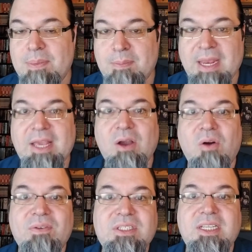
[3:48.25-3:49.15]
meaning
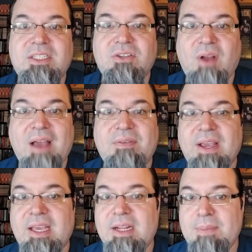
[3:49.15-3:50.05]
overseas
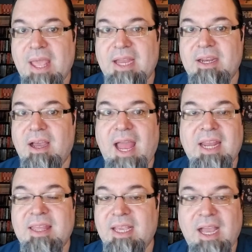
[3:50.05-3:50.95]
traffic and uh,
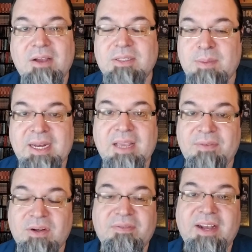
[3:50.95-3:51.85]
anything else, meaning if
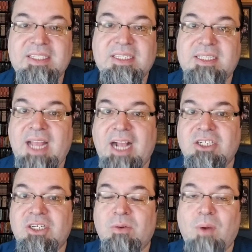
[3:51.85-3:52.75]
your device is
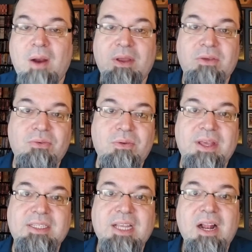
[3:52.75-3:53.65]
attached and routing through
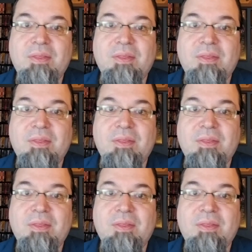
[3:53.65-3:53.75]
this,